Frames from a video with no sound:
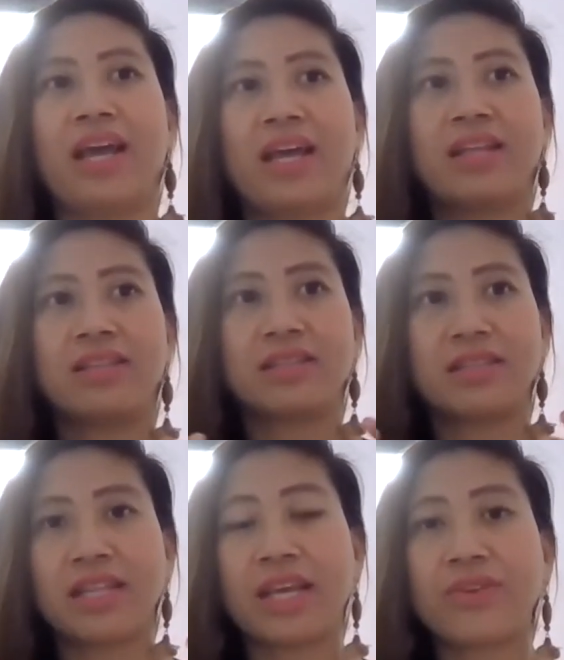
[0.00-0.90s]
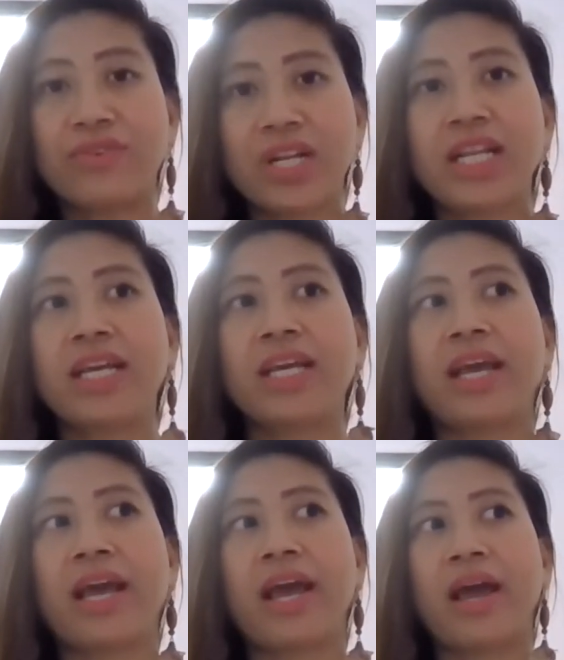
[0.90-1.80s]
And in
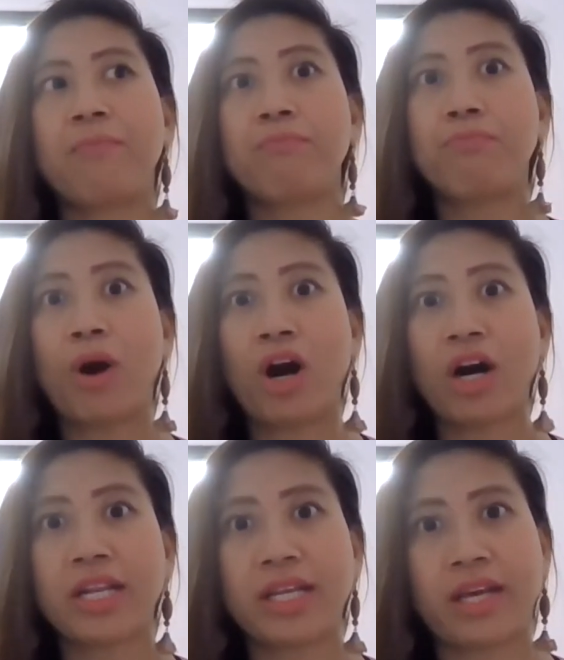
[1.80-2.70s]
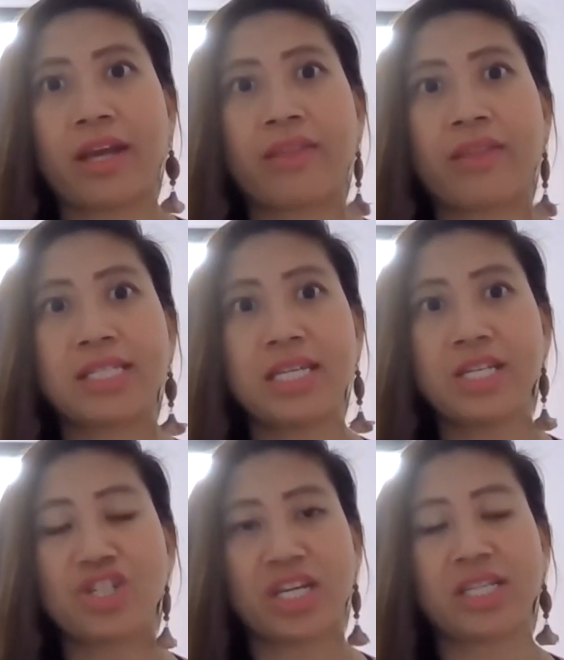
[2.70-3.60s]
really embodying the
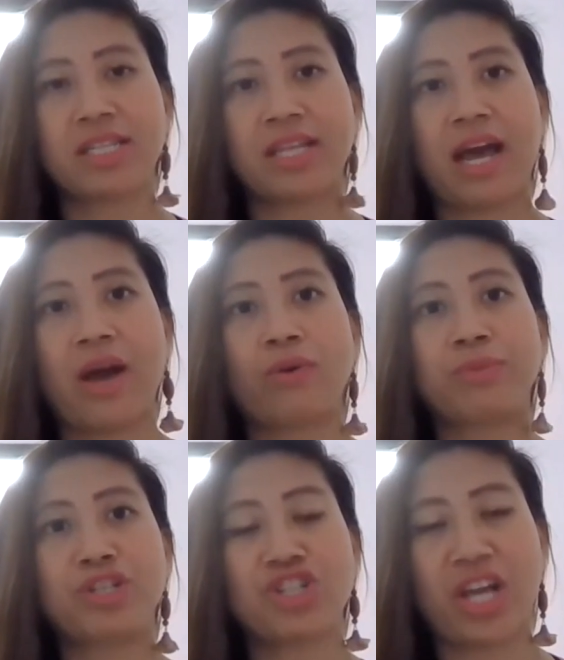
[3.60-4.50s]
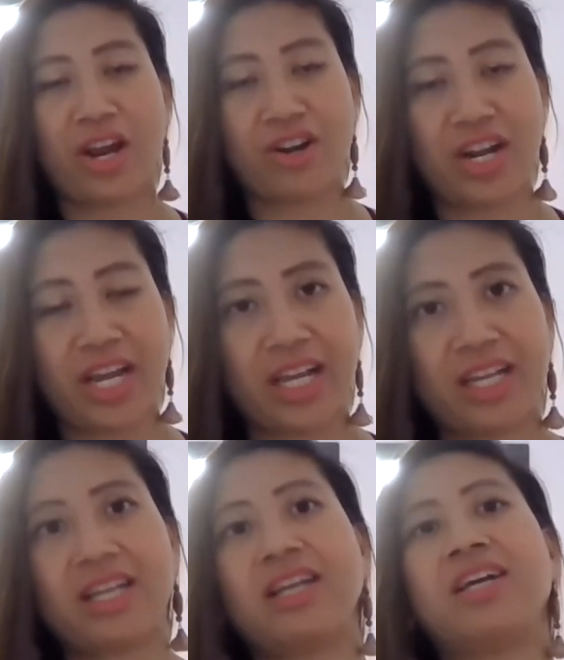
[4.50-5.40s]
teachings that I will be sharing.
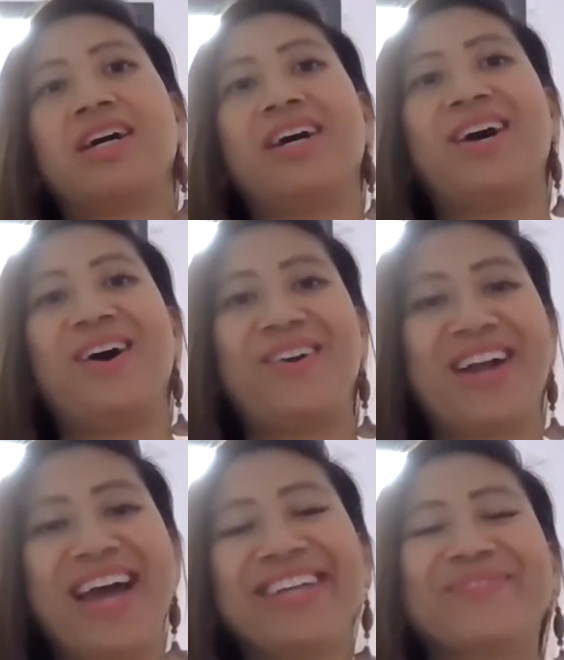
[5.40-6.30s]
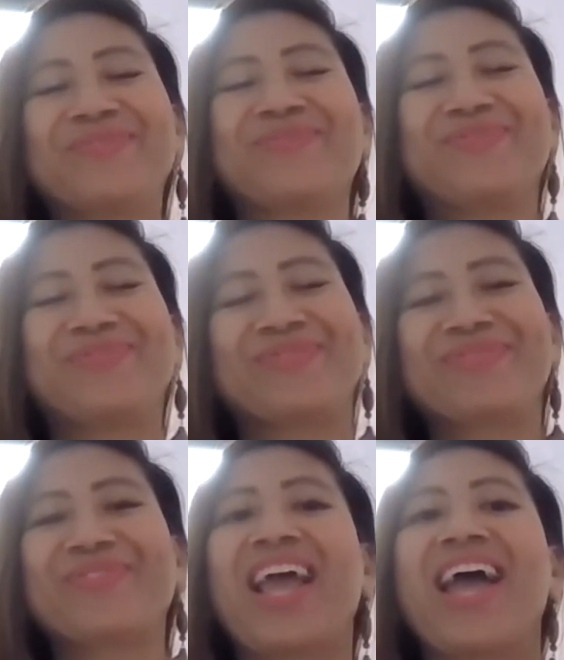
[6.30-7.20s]
All right.
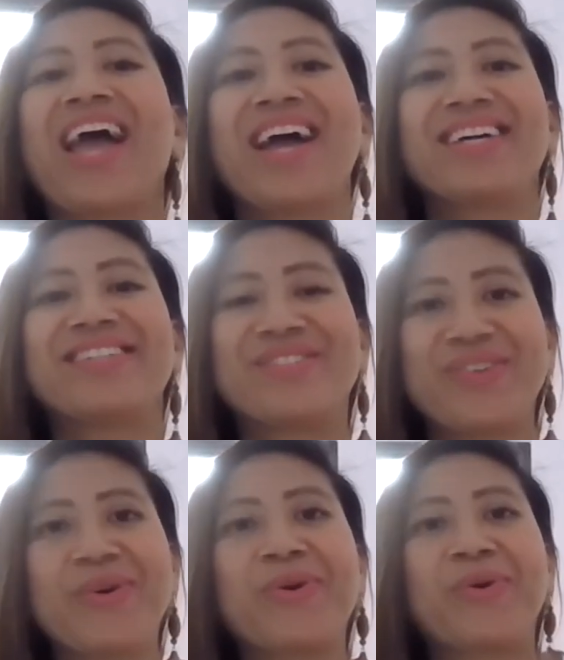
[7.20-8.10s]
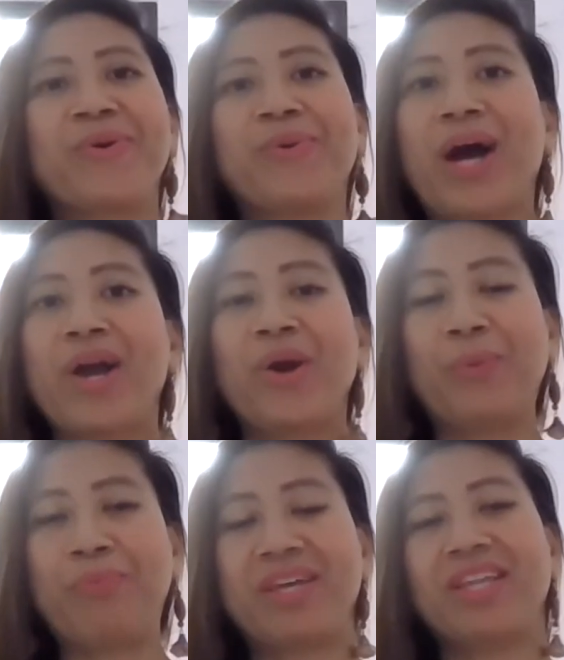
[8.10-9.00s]
So I
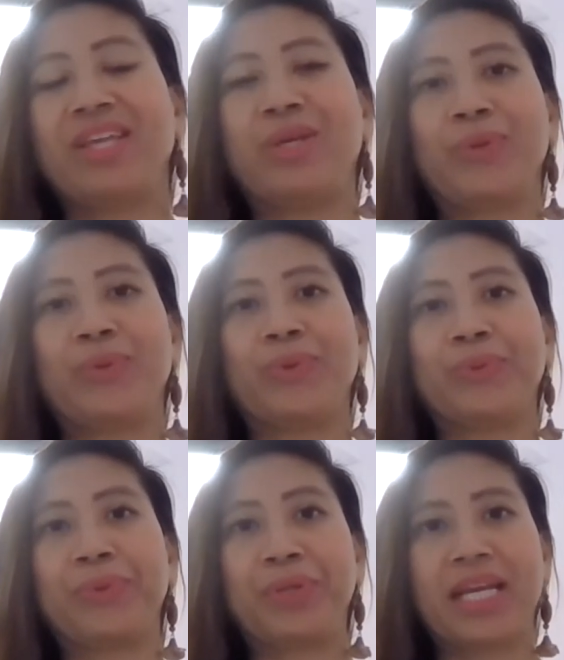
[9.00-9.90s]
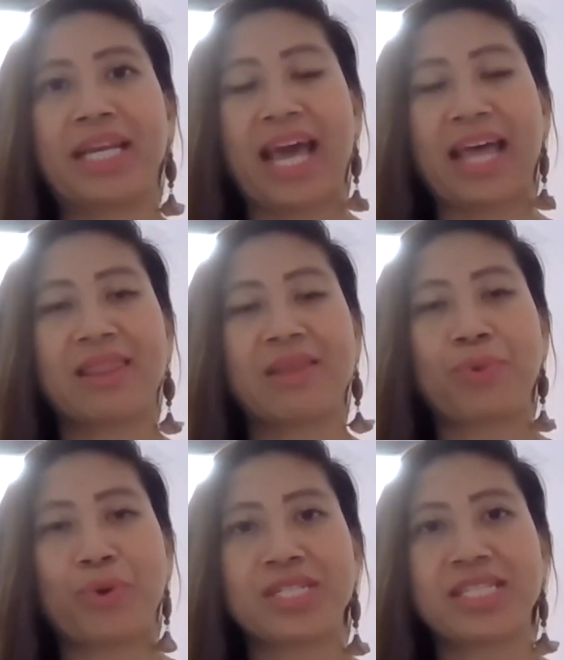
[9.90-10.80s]
hope that you get the
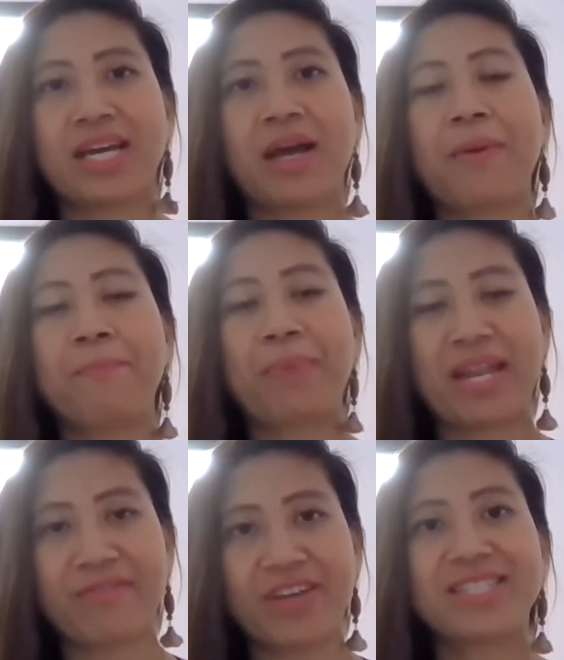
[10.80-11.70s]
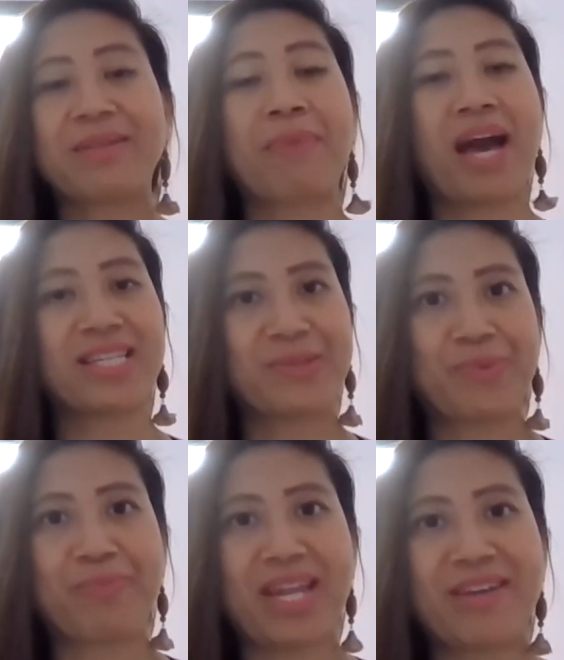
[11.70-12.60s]
most benefits, the
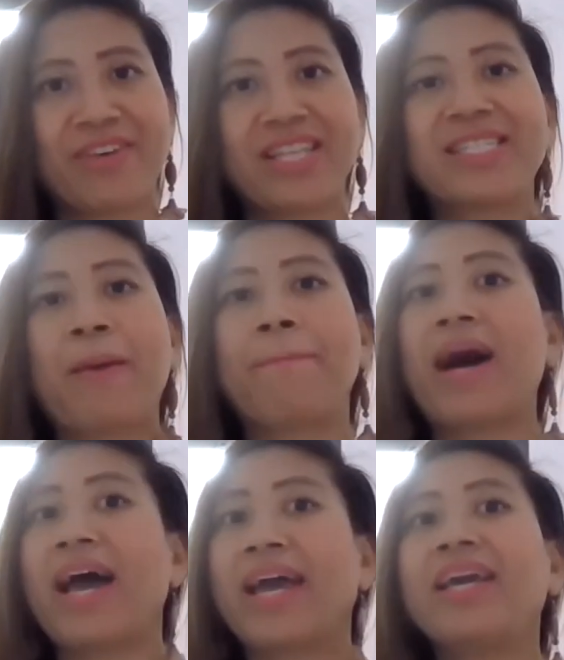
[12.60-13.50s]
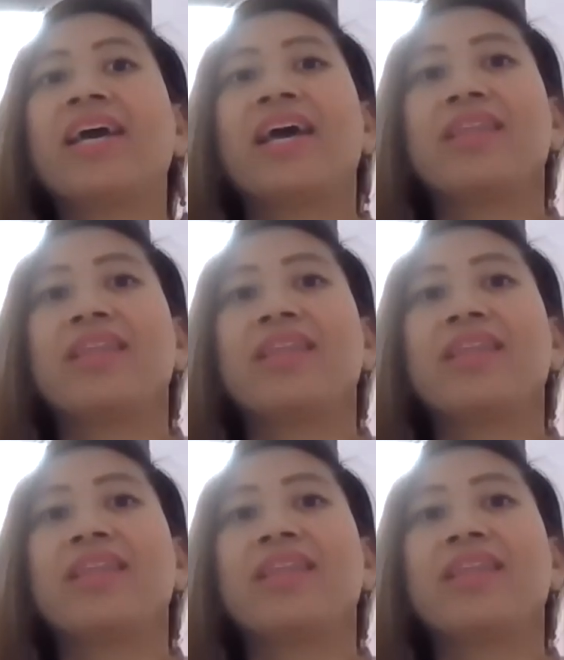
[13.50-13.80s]
maximum benefits by